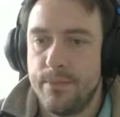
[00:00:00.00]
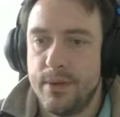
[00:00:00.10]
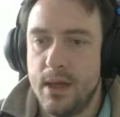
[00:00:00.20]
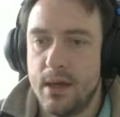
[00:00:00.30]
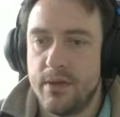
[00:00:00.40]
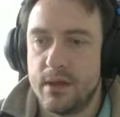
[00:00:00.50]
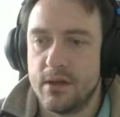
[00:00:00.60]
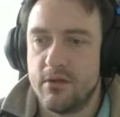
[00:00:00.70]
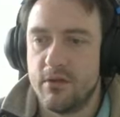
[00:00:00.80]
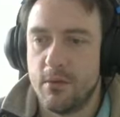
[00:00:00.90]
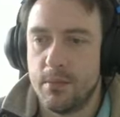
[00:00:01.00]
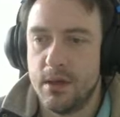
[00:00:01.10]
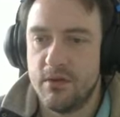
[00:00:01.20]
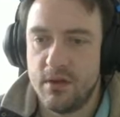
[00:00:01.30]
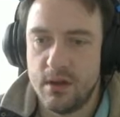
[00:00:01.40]
Yeah, I think that's a zombie,
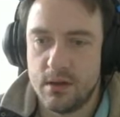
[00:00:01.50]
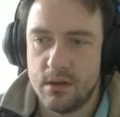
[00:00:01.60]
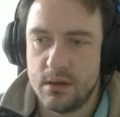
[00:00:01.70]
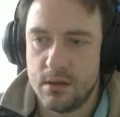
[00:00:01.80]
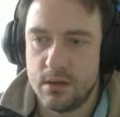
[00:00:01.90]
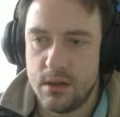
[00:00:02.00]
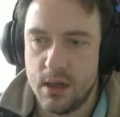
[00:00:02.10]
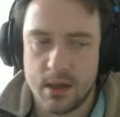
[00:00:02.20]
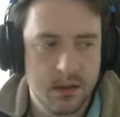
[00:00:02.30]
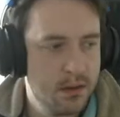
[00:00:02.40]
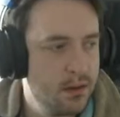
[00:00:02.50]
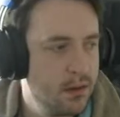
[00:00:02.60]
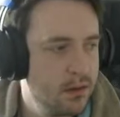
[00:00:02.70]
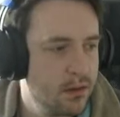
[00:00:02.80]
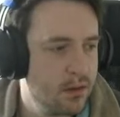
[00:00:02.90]
isn't it? Yeah,
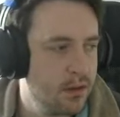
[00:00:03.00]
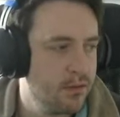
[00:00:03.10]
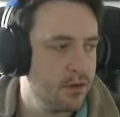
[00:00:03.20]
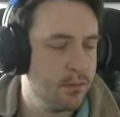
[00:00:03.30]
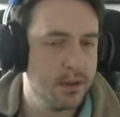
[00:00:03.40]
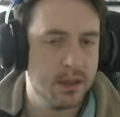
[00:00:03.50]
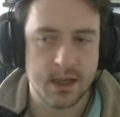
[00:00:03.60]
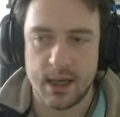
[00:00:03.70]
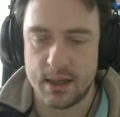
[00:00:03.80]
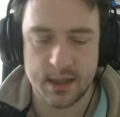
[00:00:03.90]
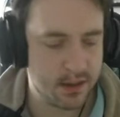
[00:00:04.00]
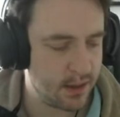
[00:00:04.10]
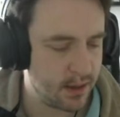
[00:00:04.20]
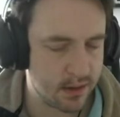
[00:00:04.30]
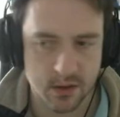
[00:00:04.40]
it's good enough zombie. Again, let's
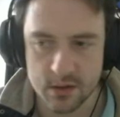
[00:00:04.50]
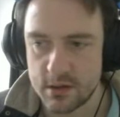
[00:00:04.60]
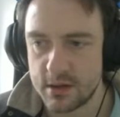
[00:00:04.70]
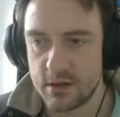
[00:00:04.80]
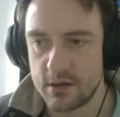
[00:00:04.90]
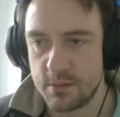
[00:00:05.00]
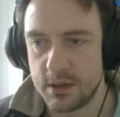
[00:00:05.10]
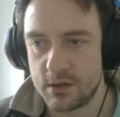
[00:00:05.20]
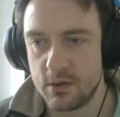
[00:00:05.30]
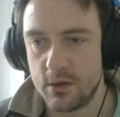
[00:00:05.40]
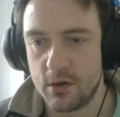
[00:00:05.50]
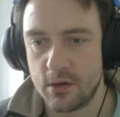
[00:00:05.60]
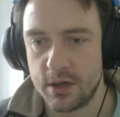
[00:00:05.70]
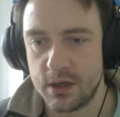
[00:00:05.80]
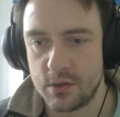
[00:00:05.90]
not spend too long
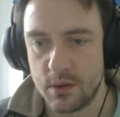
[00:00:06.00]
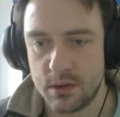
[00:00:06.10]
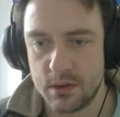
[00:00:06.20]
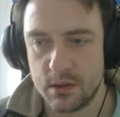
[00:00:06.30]
on each one.